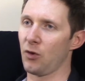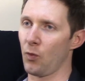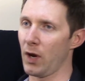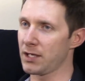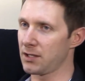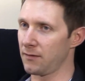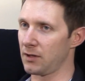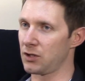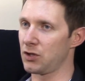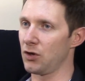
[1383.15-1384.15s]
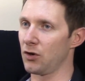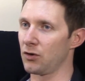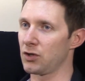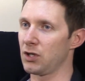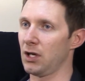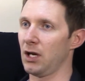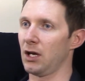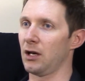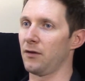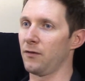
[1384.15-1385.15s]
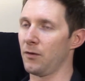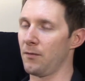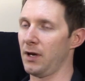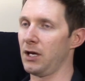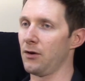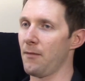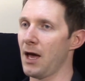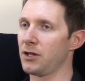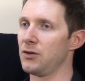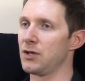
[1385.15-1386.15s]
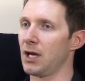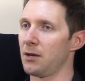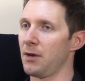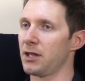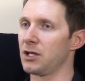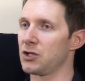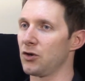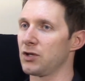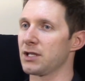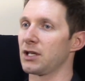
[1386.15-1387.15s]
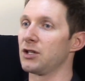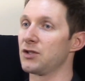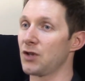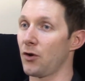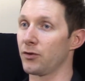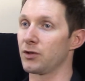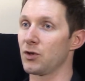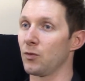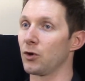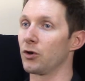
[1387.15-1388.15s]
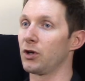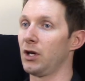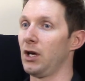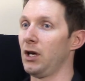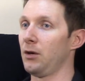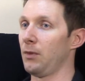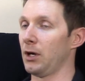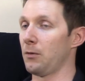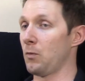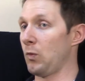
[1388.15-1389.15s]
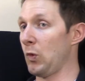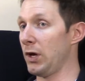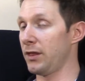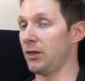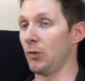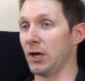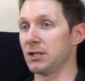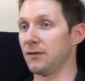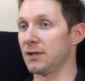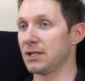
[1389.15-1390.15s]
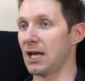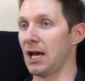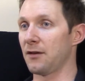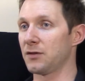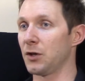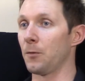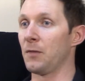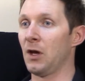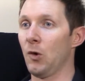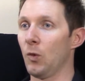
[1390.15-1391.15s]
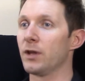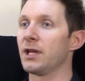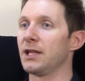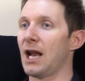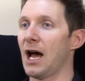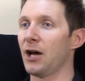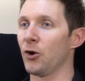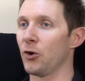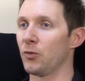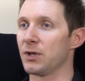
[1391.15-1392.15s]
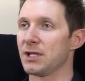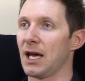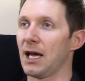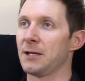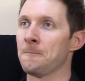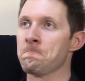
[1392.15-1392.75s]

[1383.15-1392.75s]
the rest of the church from here at Matthews United Methodist Church as a consultant to work with the rest of the staff. So one thing that I heard was that